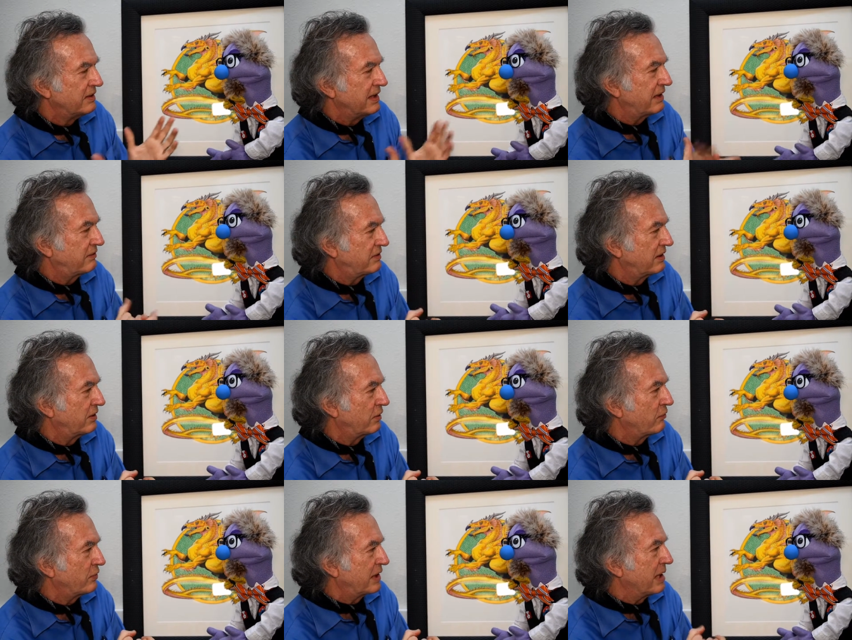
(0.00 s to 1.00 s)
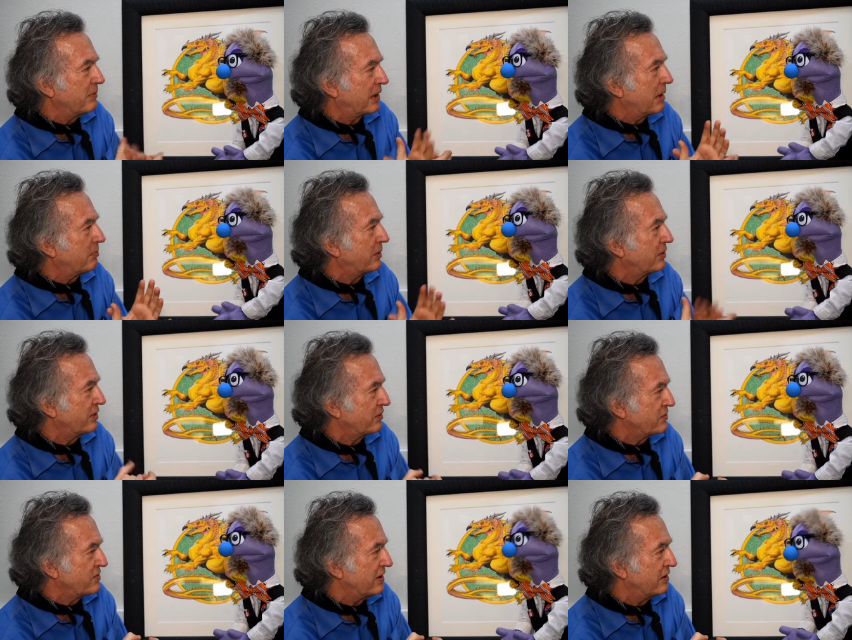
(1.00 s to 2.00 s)
that overcame a couple of
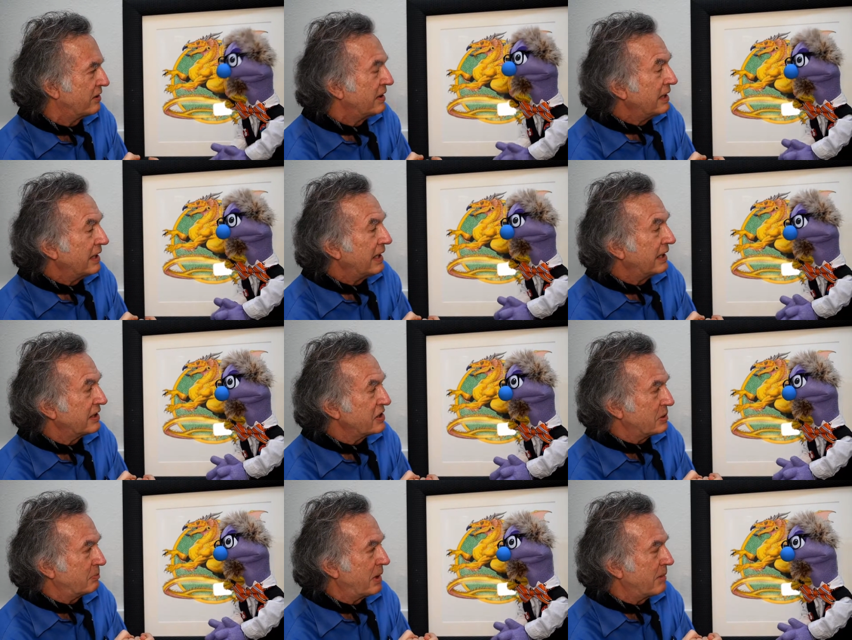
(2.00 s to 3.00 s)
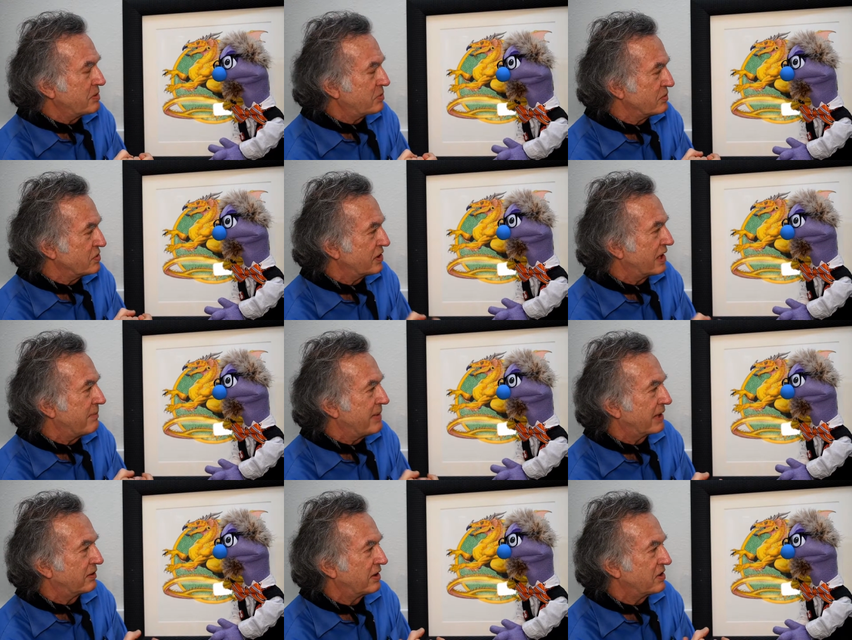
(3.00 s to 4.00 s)
hurdles there. And Lisa promised when she got
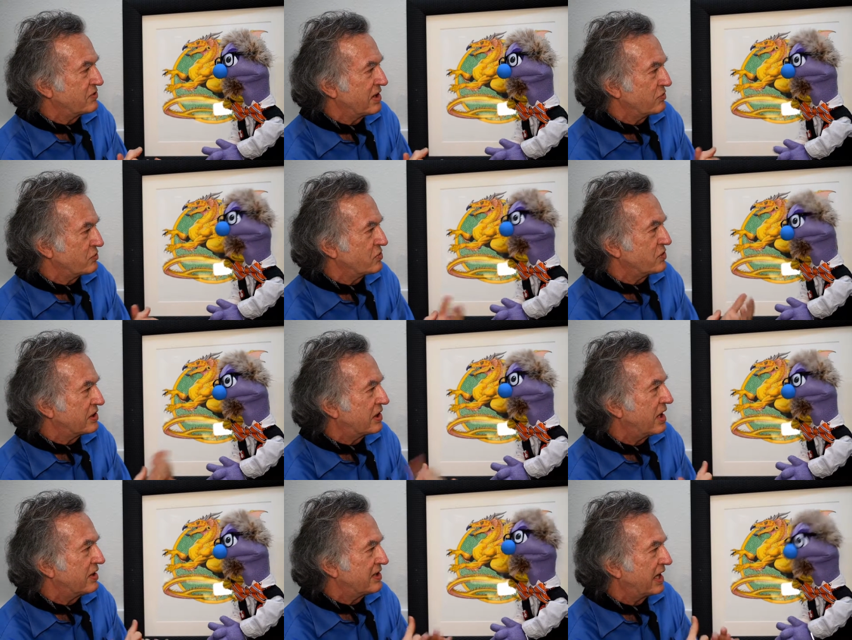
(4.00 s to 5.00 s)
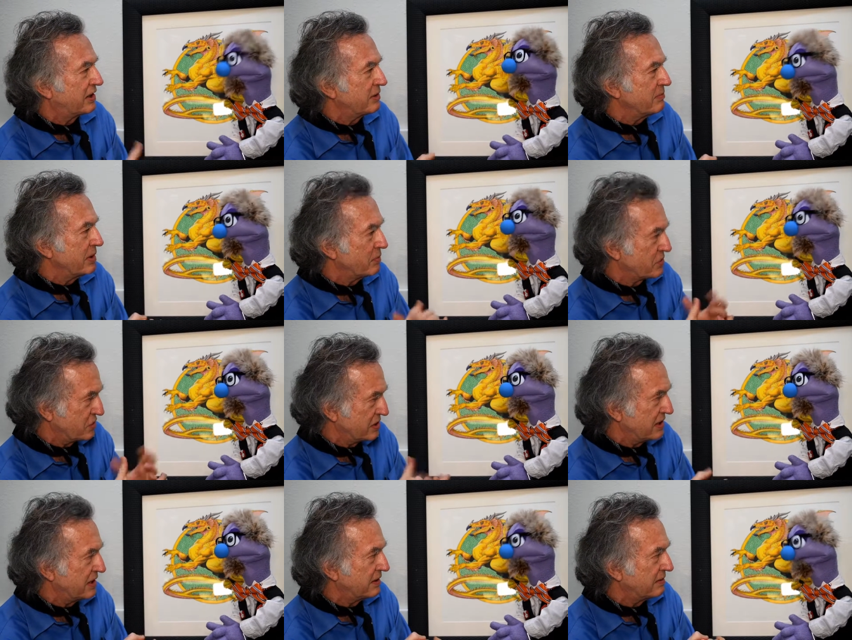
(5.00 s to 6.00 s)
back to Los Angeles, she contacted me, which
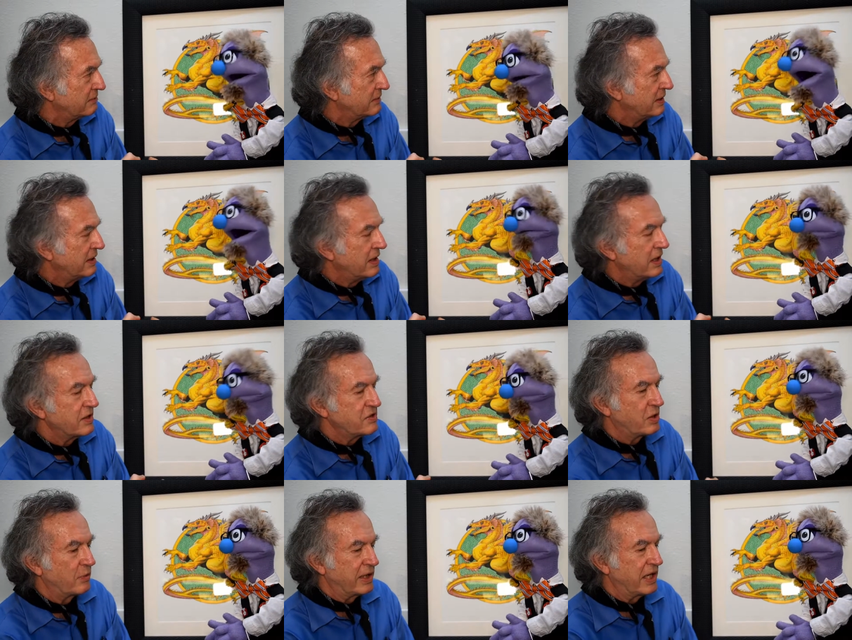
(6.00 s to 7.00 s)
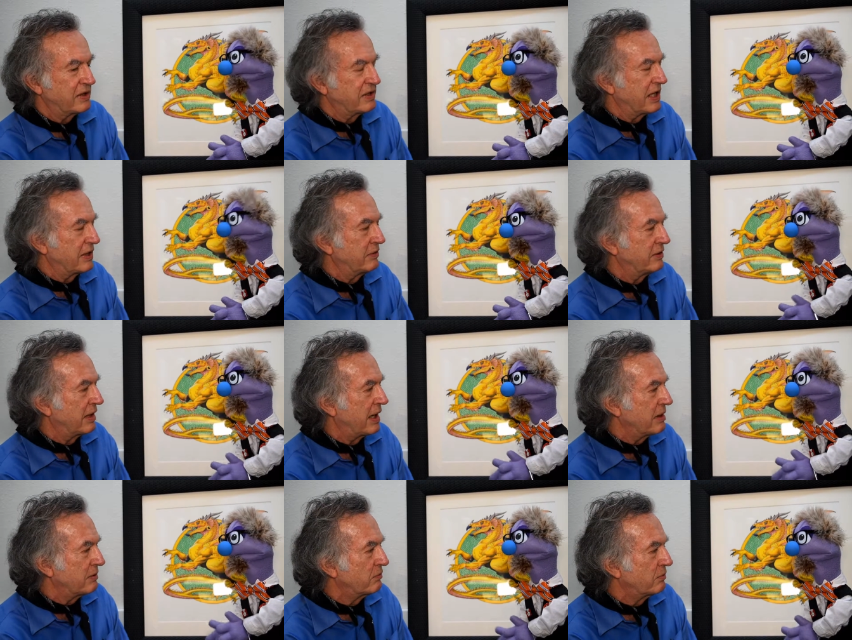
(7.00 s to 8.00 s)
she did. And so we got together, and
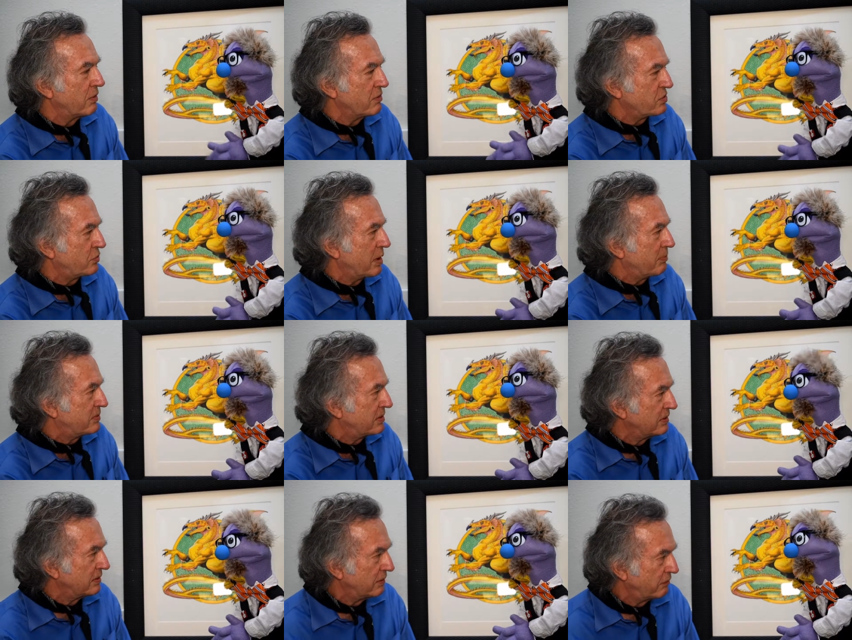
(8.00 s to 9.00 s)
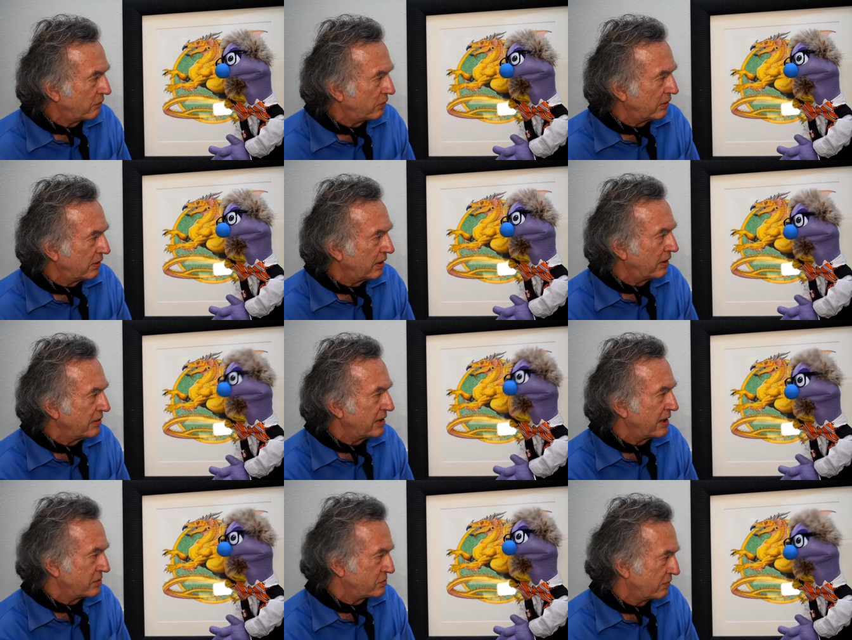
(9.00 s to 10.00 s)
I wrote a script for our
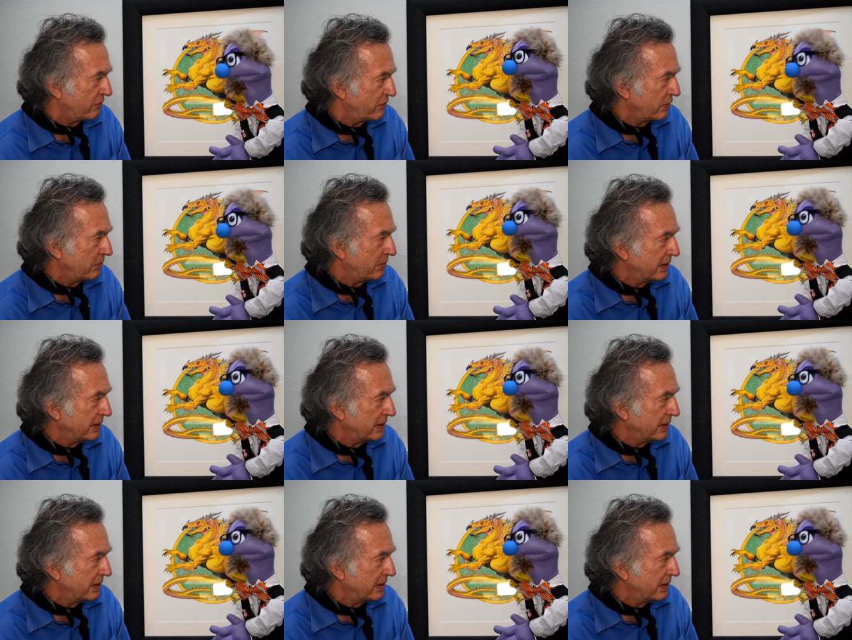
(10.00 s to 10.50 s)
dinosaur film,